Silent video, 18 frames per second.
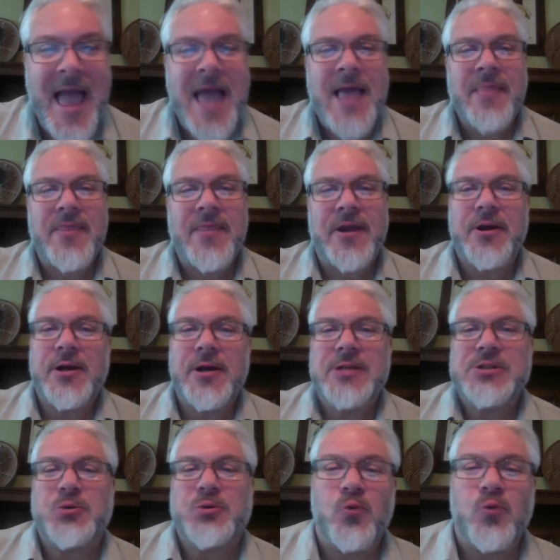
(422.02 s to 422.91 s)
There
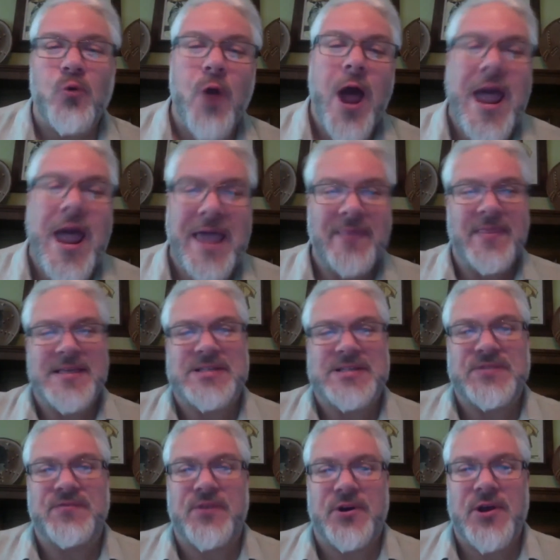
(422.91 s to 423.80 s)
is right this
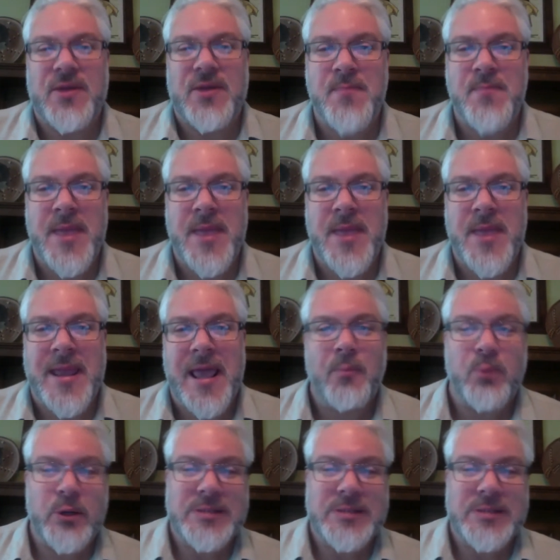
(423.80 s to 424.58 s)
very minute,